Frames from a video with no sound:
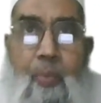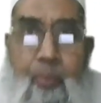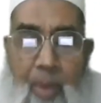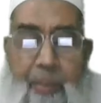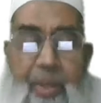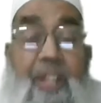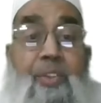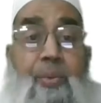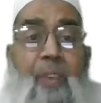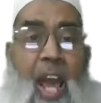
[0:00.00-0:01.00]
Complete
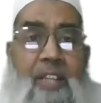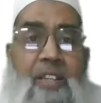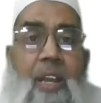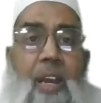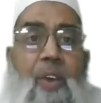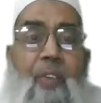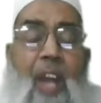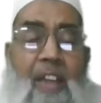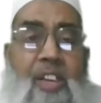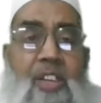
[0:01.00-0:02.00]
flask
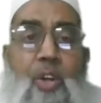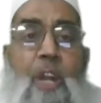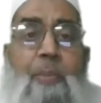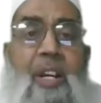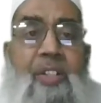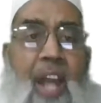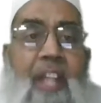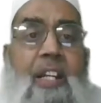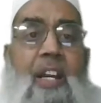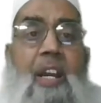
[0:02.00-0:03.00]
is not being dried,